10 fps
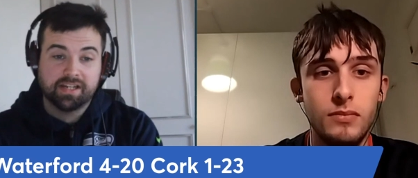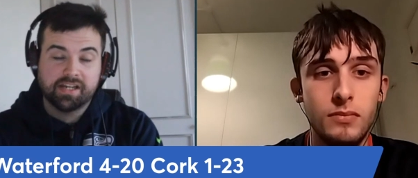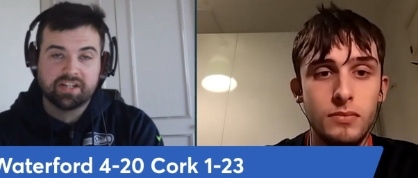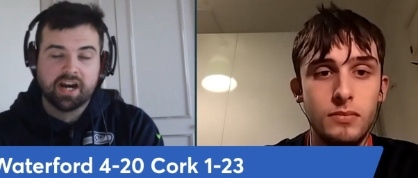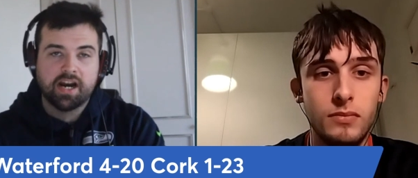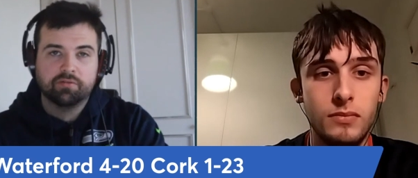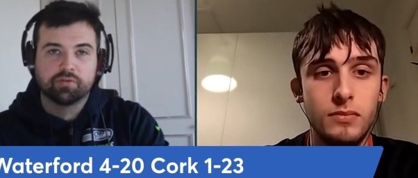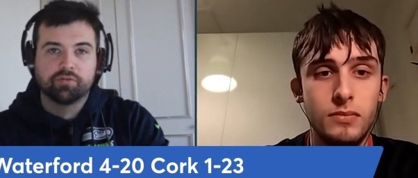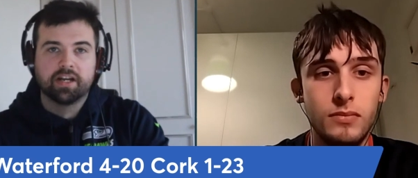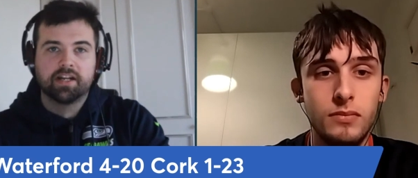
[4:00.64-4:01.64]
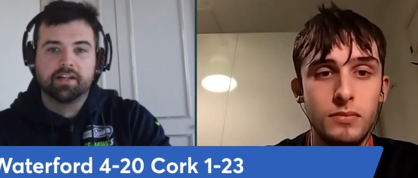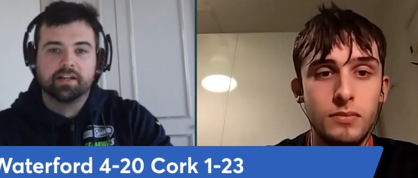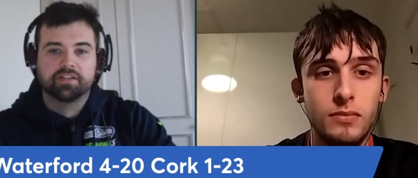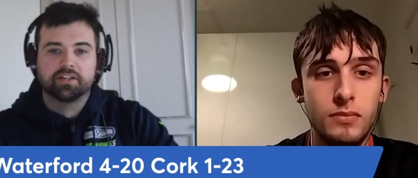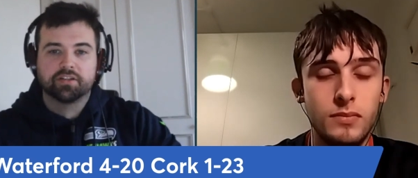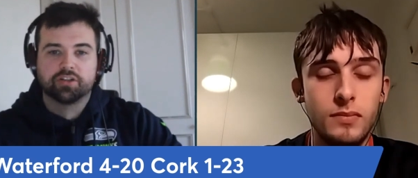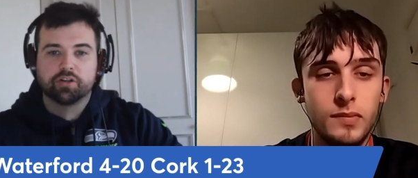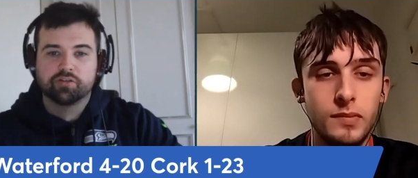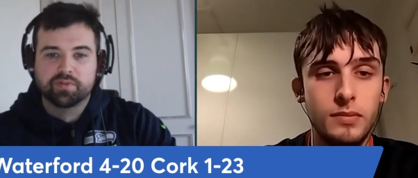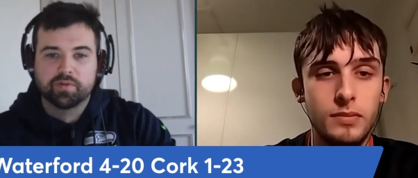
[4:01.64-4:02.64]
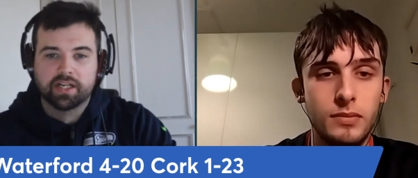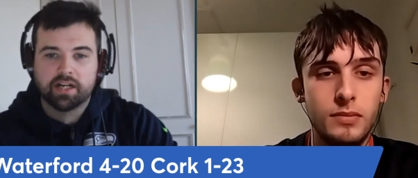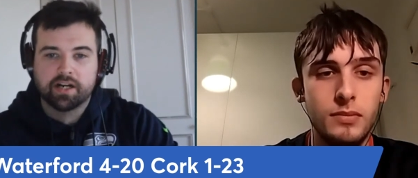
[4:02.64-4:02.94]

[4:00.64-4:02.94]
Speaker 1: a hard one, really, like to, to choose between Clare and